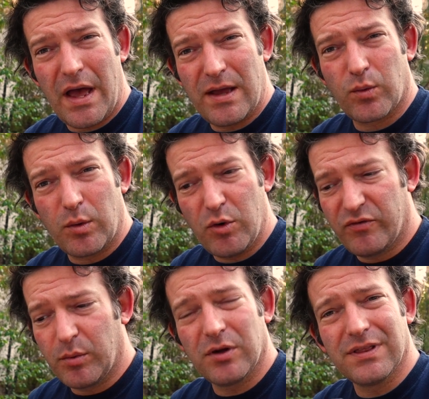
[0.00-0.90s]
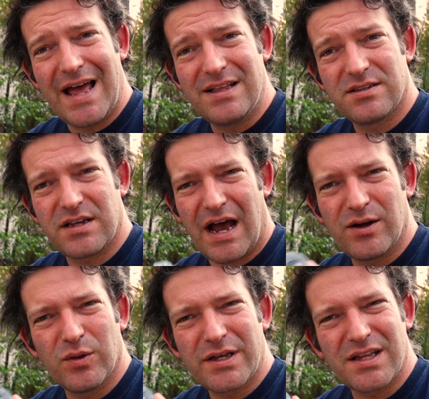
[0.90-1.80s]
a removable lens.
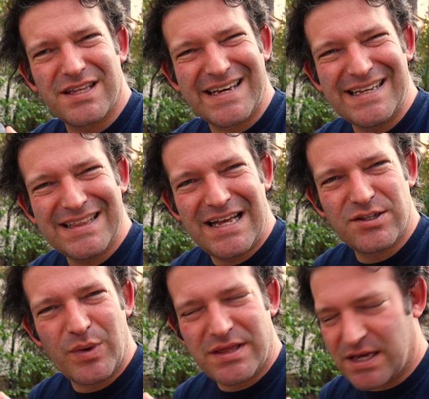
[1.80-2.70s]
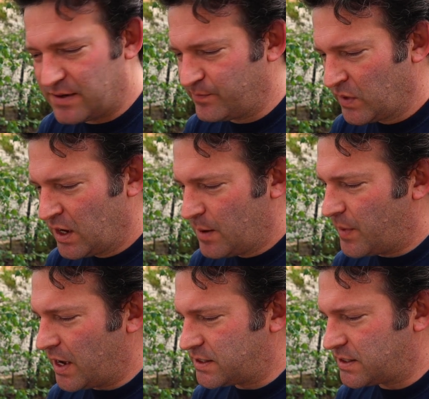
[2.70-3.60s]
I only got the kit lens with it,
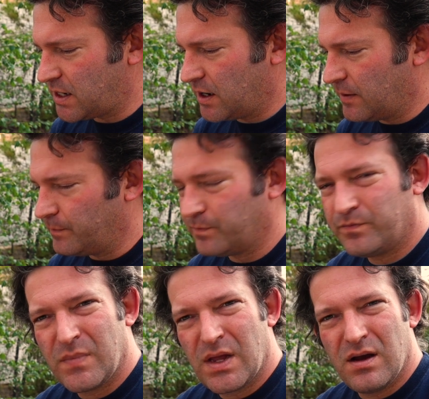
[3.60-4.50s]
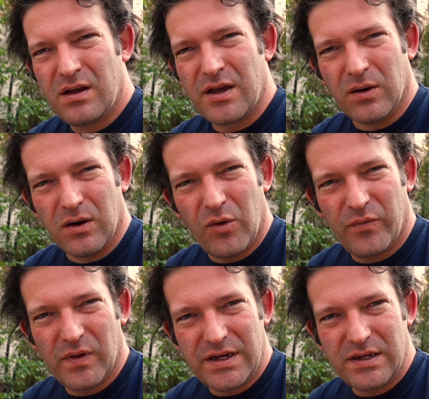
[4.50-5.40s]
but um, you know,
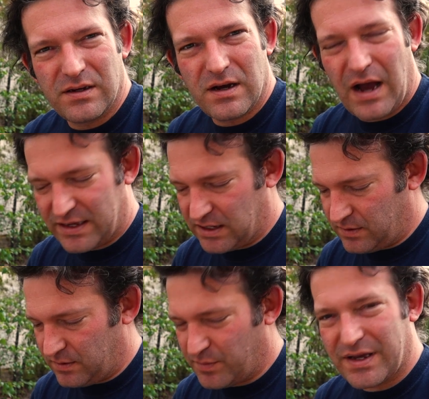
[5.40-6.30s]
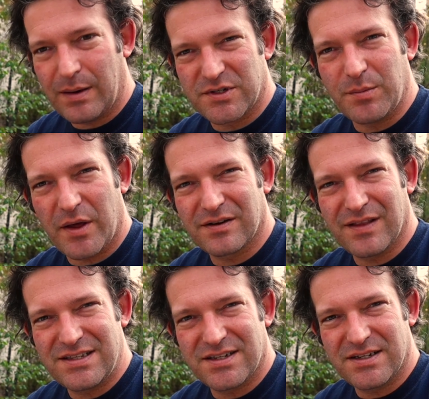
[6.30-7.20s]
hopefully I can pick up some other
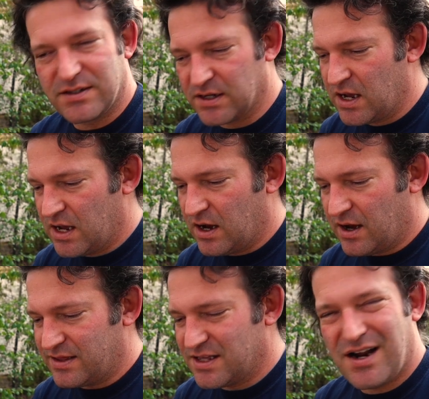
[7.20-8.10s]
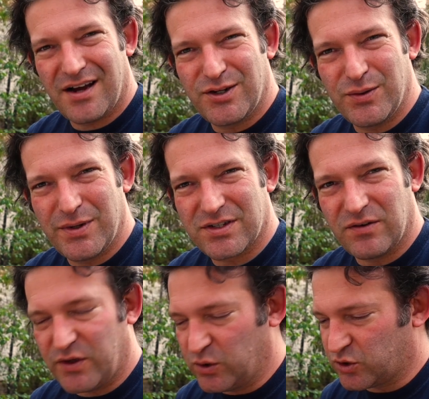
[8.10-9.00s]
lenses uh, in the not too
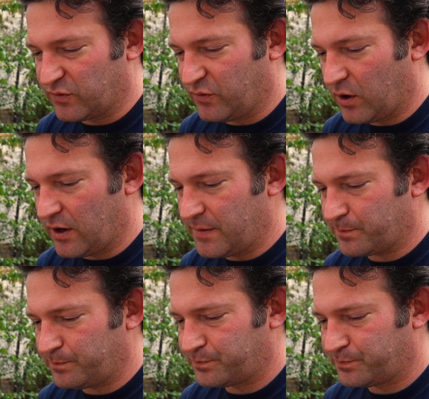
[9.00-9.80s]
distant future for it.